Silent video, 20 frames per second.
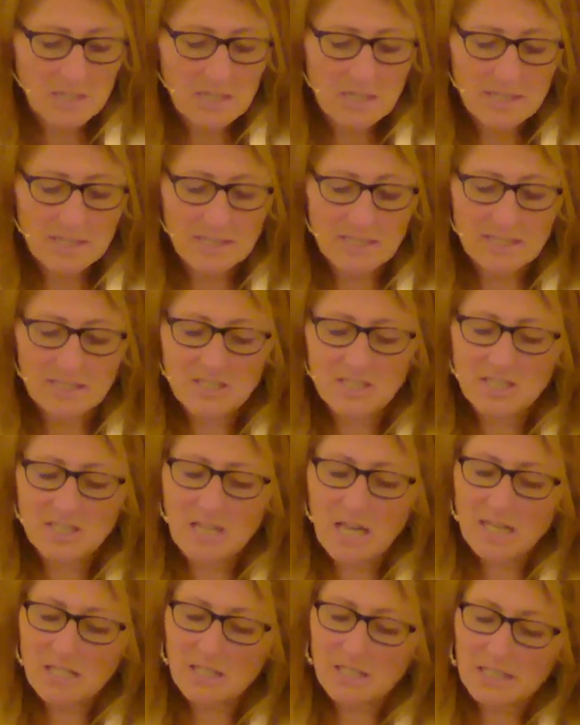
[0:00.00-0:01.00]
And then
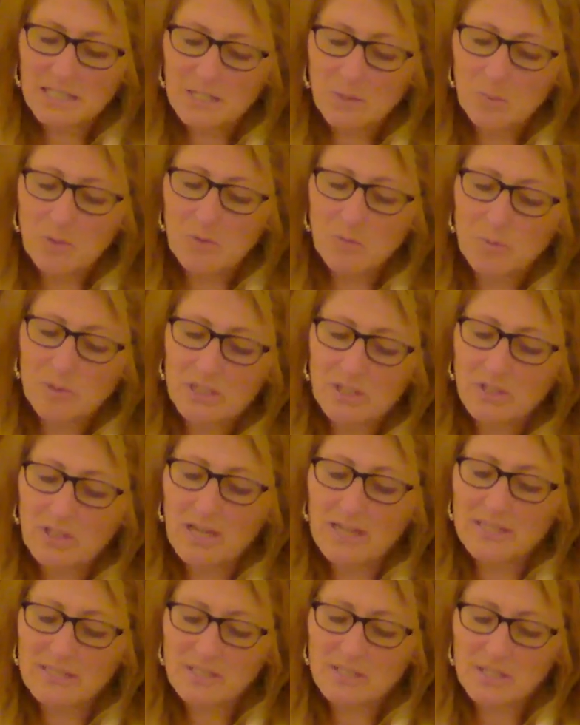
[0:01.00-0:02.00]
suddenly we
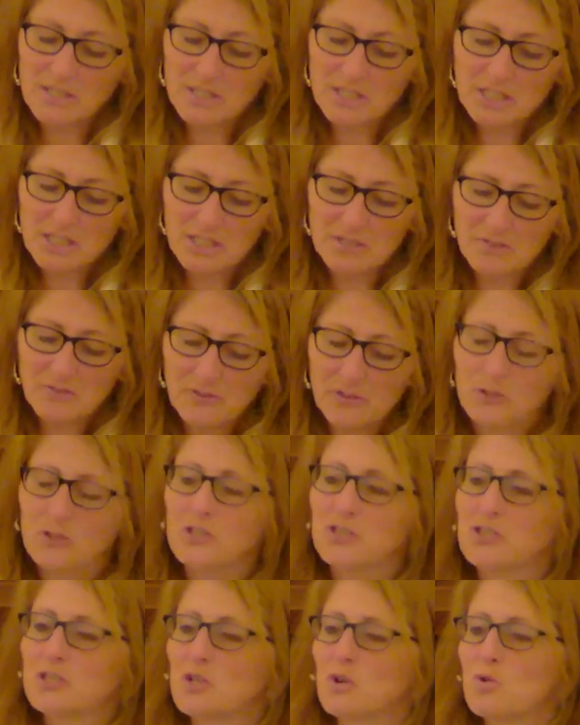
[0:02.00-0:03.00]
realized that it didn't feel
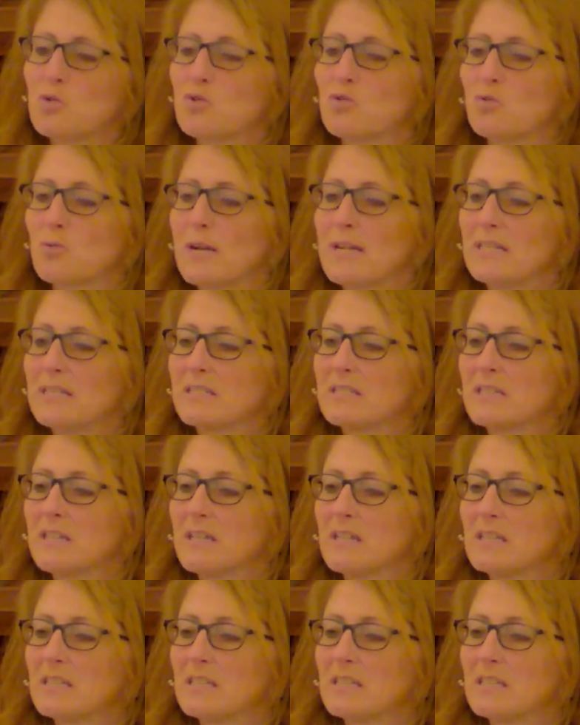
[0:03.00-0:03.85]
so great